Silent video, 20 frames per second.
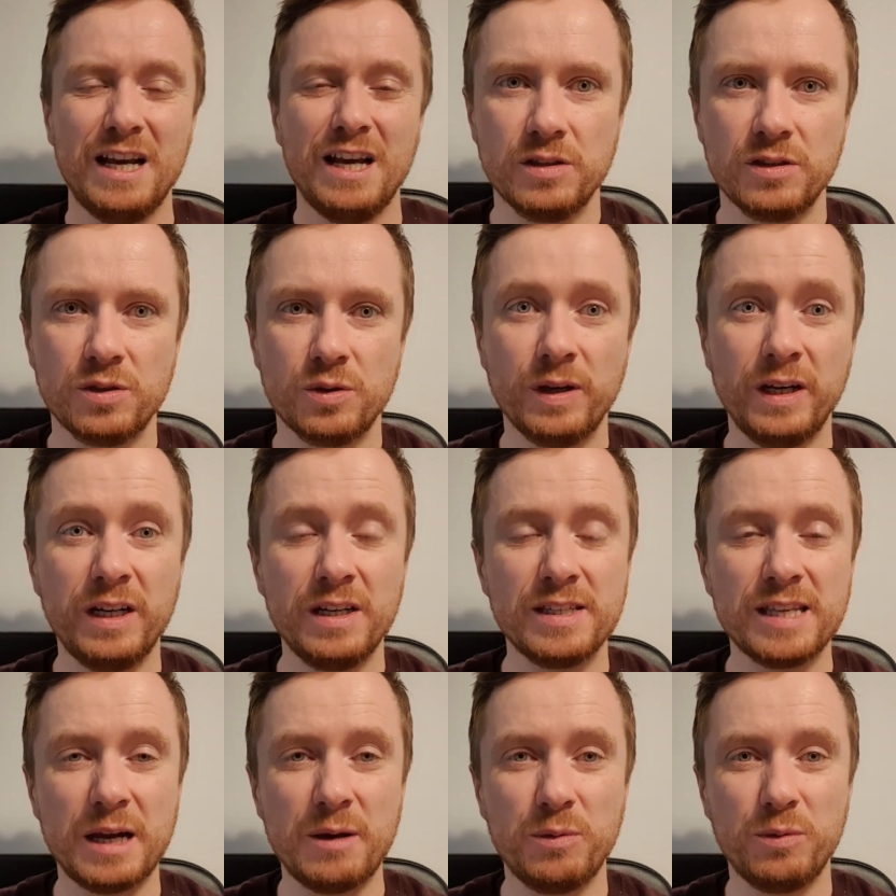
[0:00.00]
So
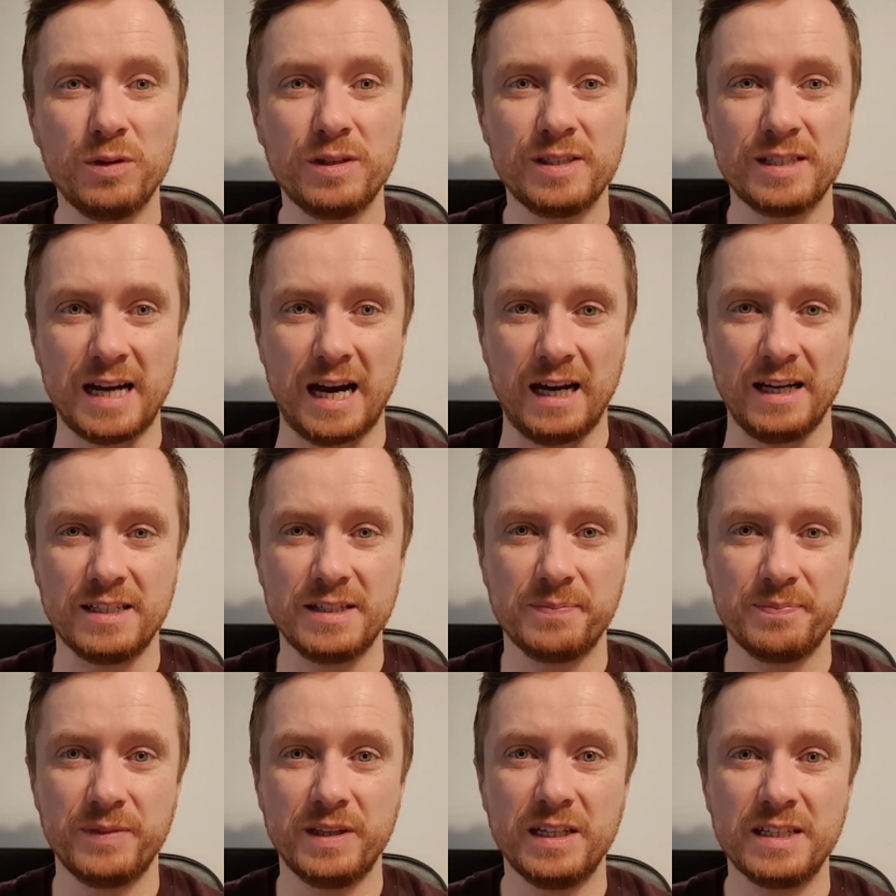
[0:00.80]
here's how it would start.
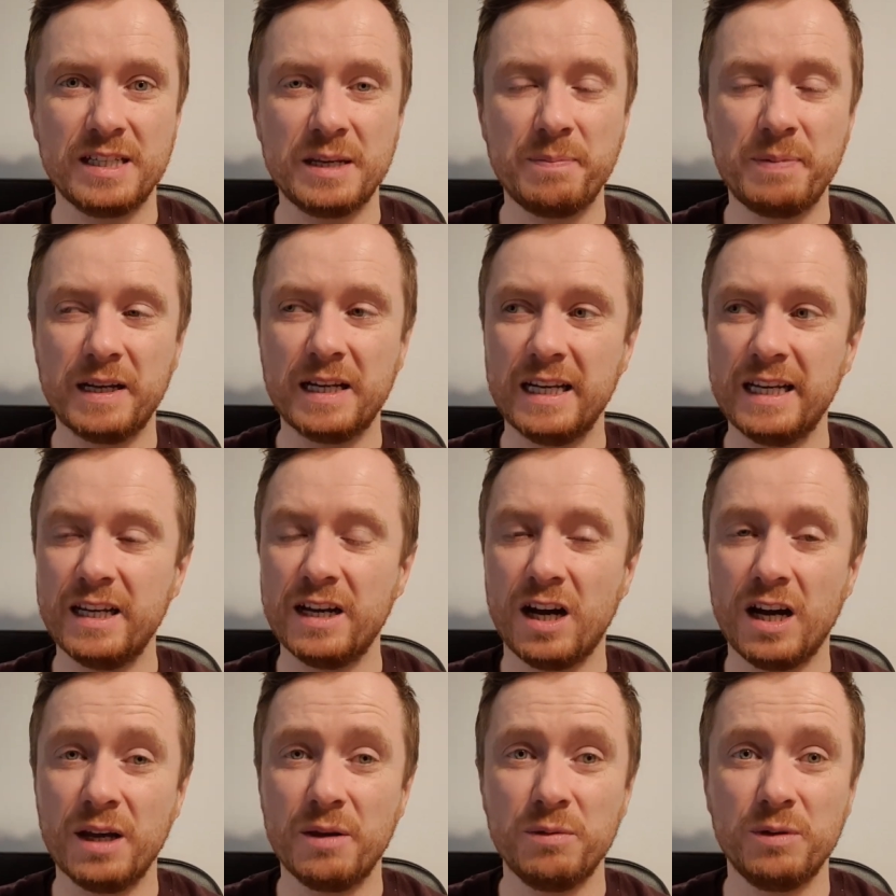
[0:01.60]
Typically,
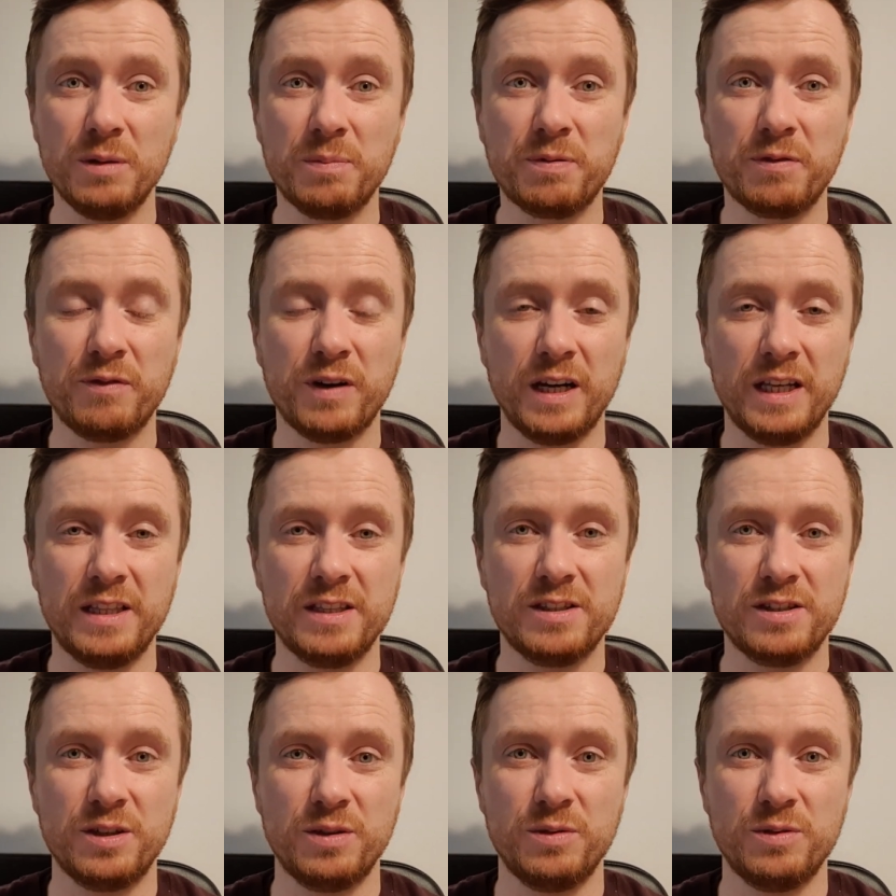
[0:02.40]
I will provide
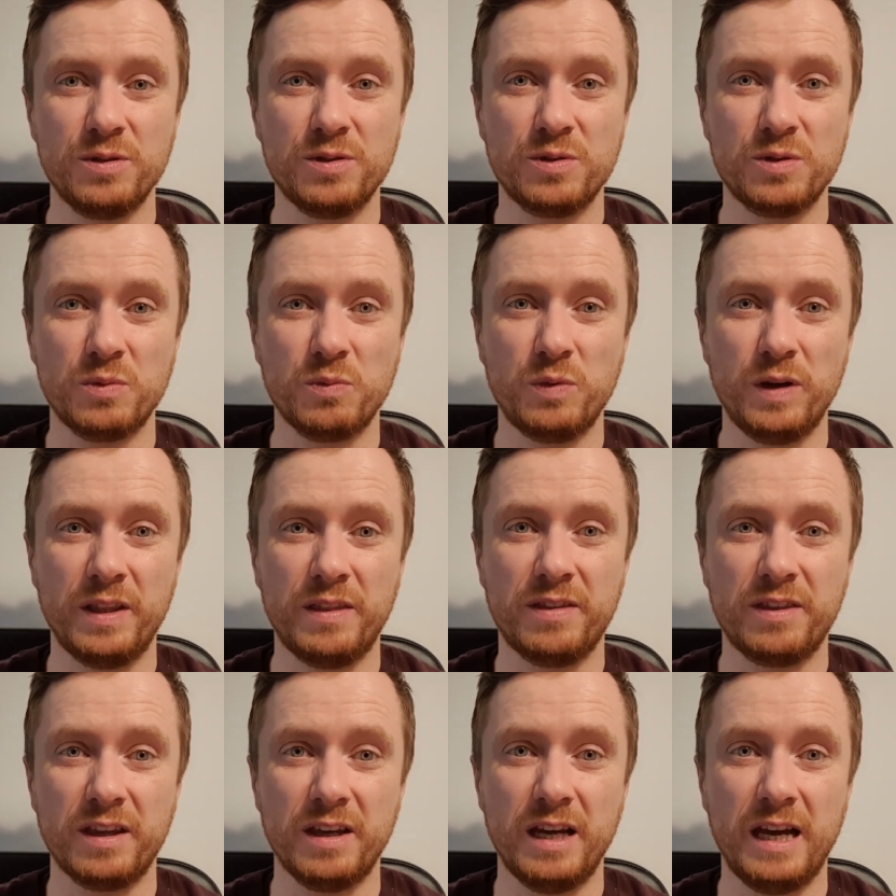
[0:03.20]
the students
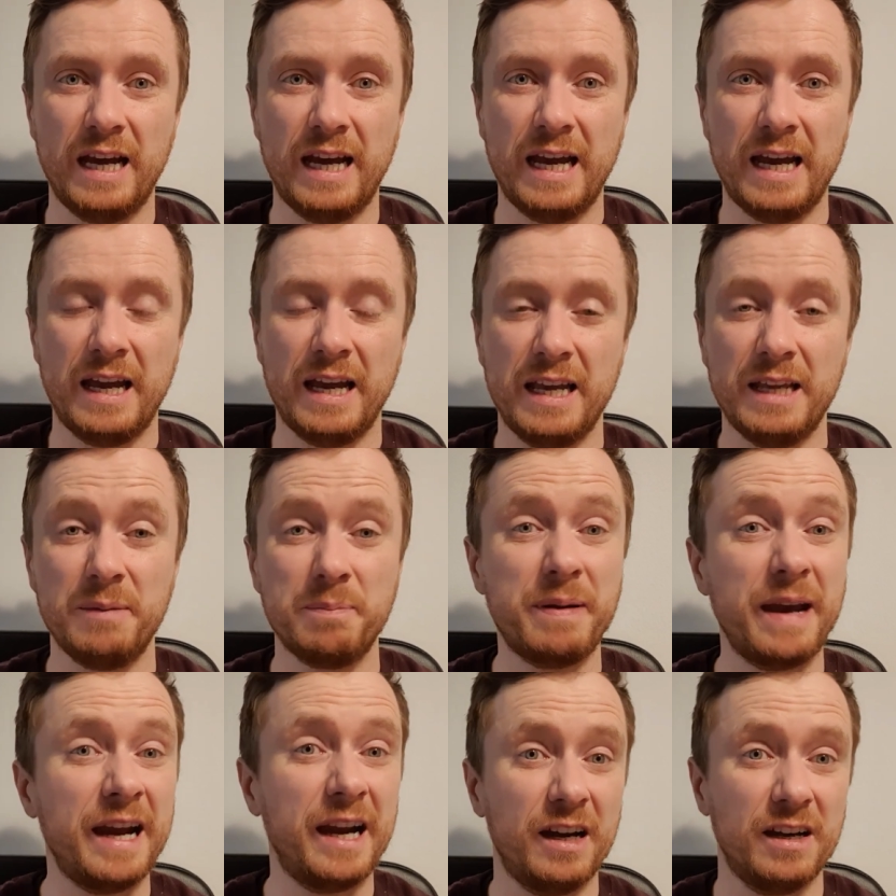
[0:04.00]
with in
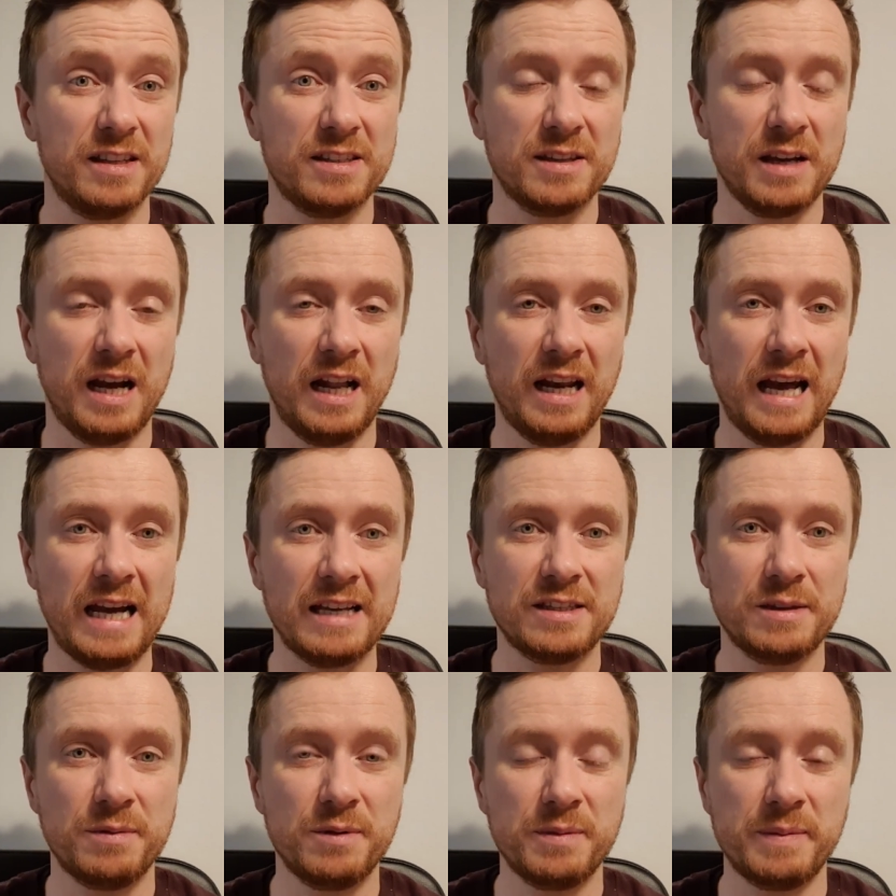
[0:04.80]
pairs. I'll
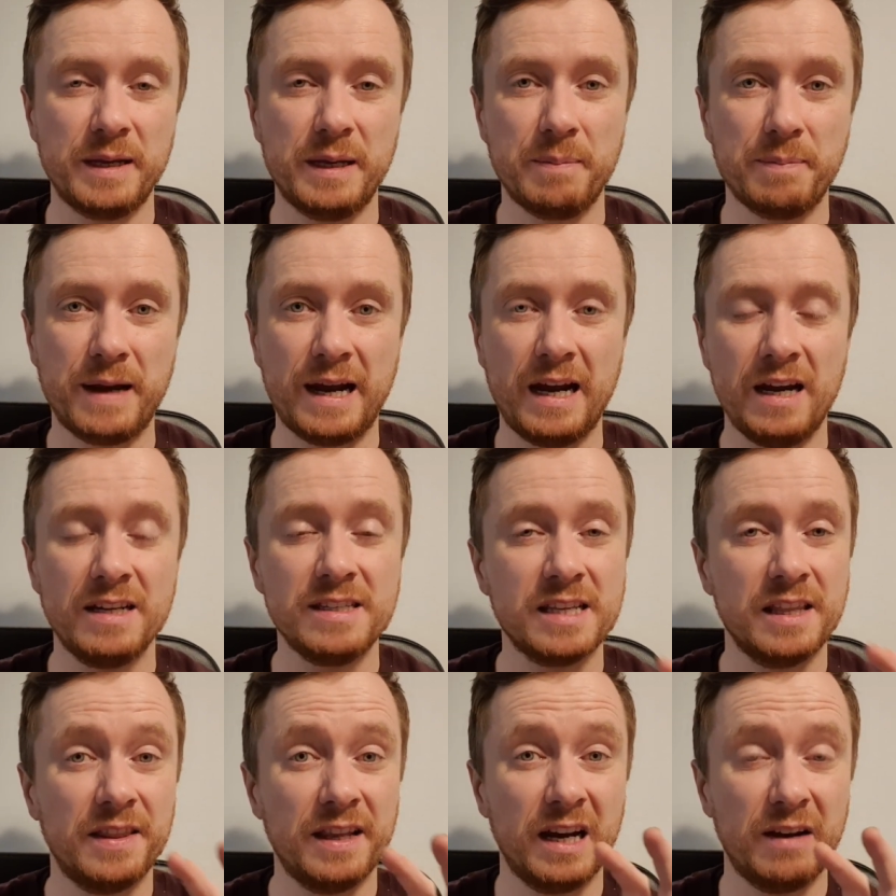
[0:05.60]
ask them to be in
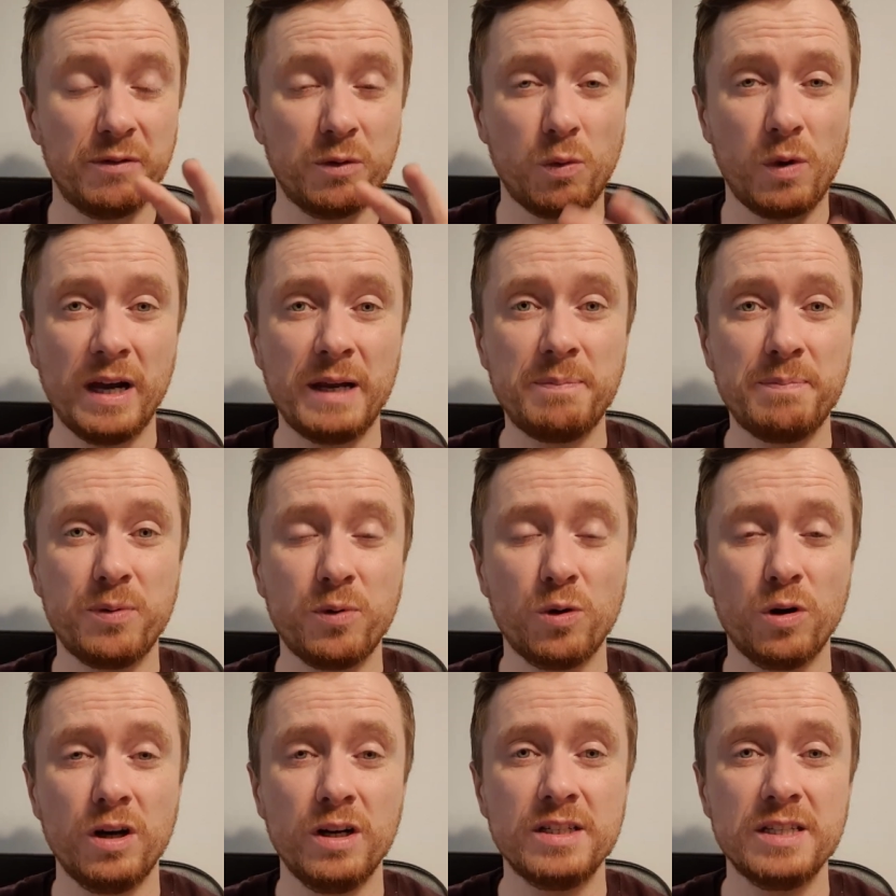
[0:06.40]
pairs, and they'll have a
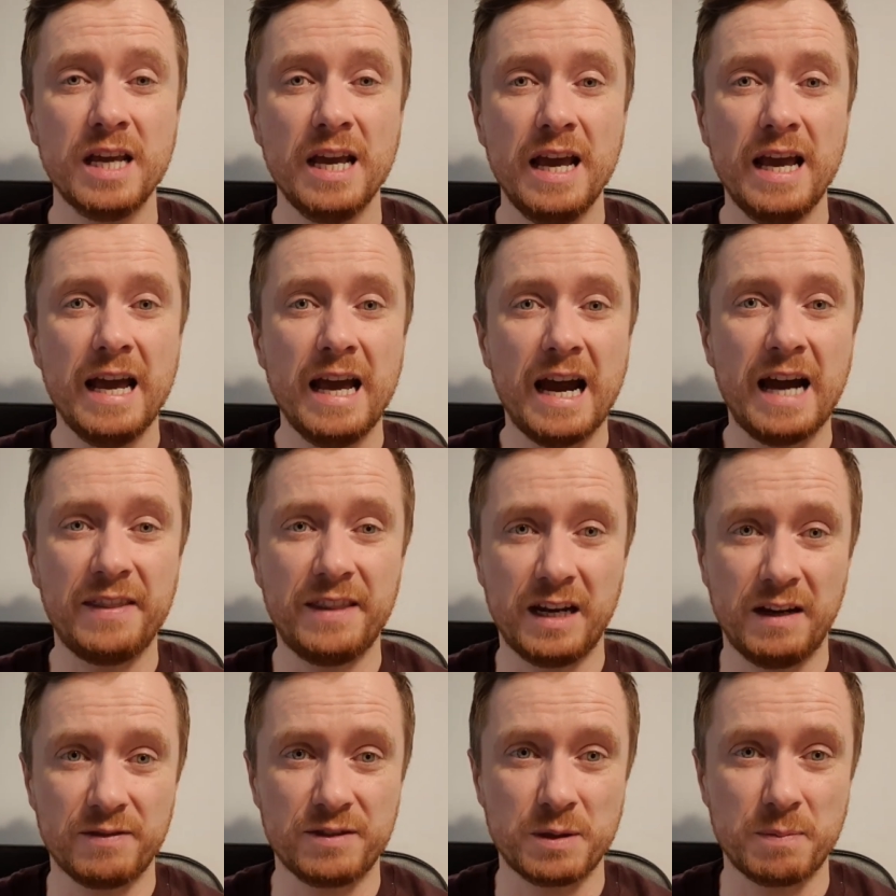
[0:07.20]
whiteboard, and
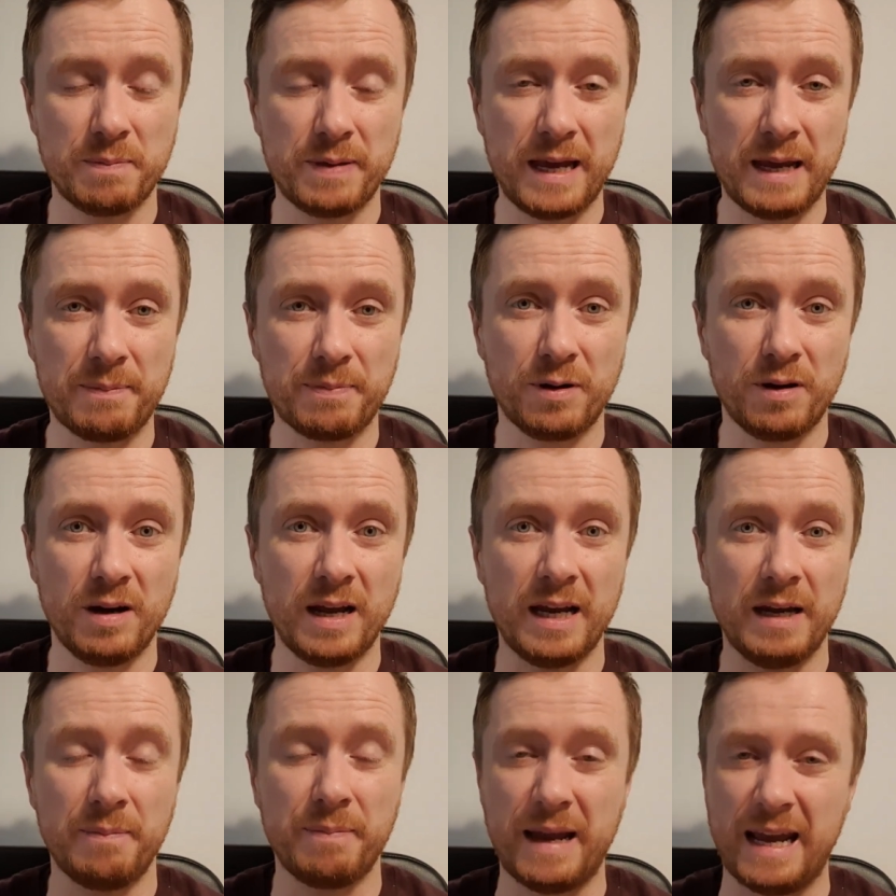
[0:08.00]
they'll have some paper
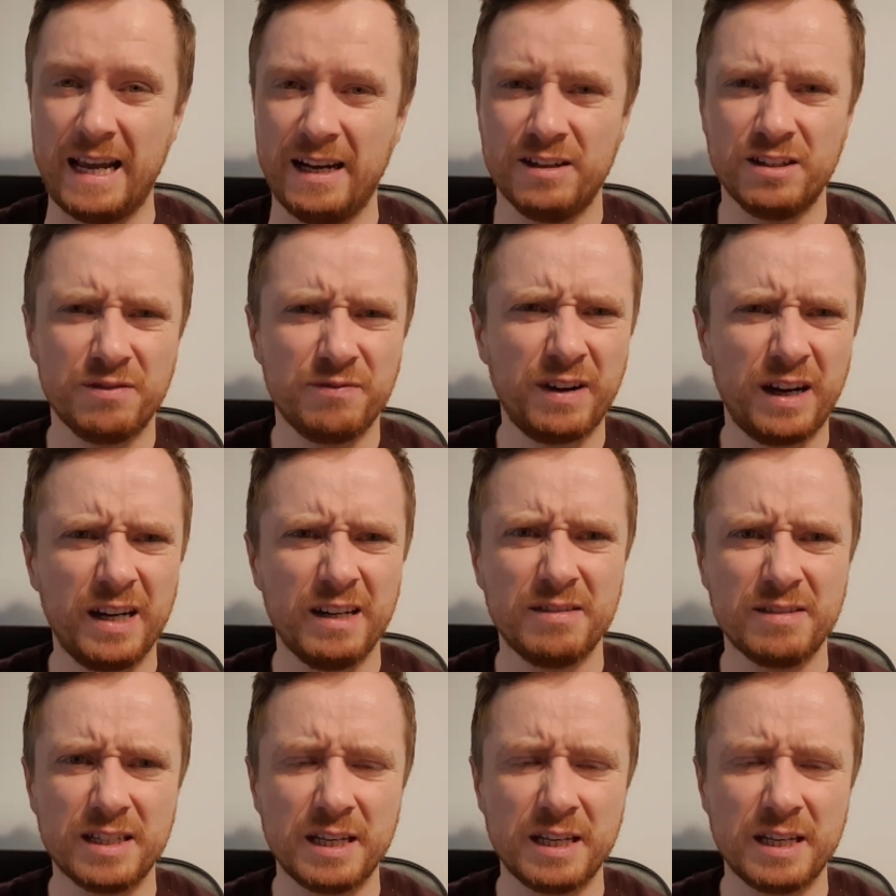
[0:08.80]
and a pen, just very